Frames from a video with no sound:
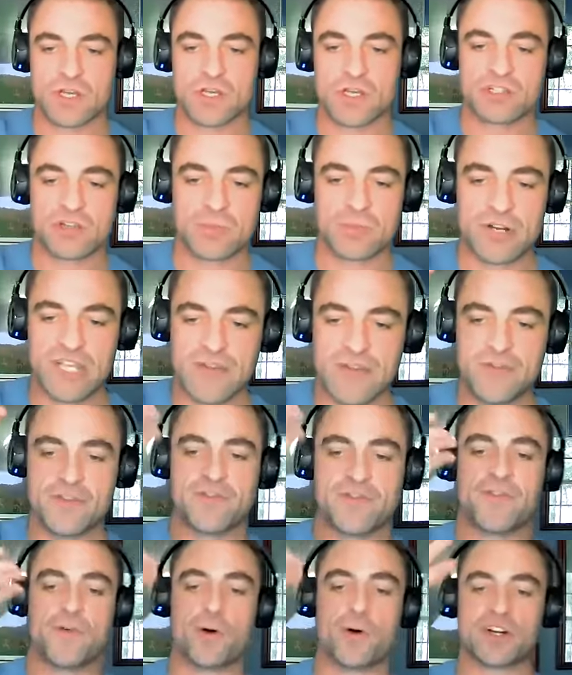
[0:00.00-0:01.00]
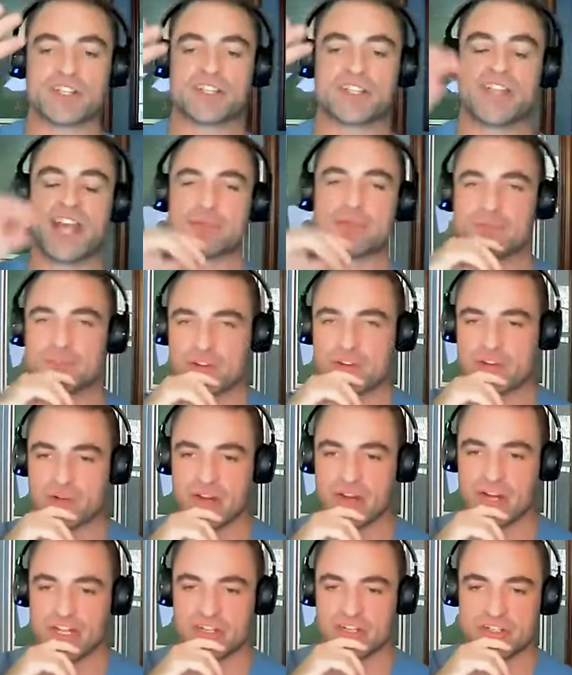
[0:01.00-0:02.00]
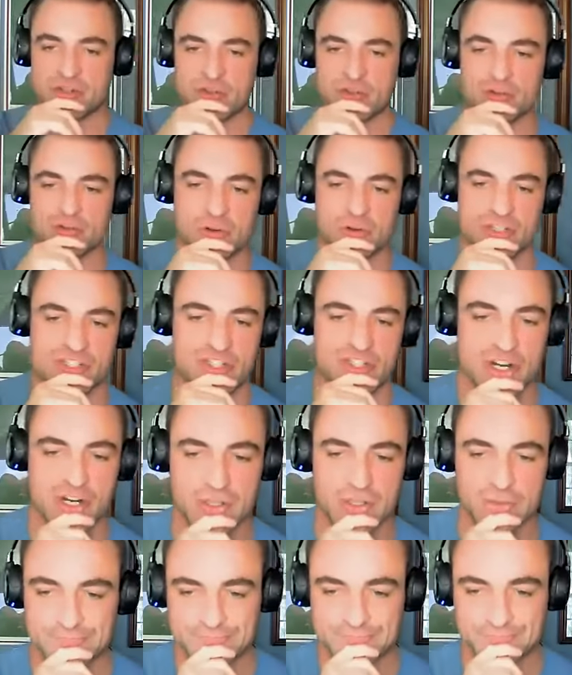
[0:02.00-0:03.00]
So I'm going to give you 4 steps for creating a true North Star.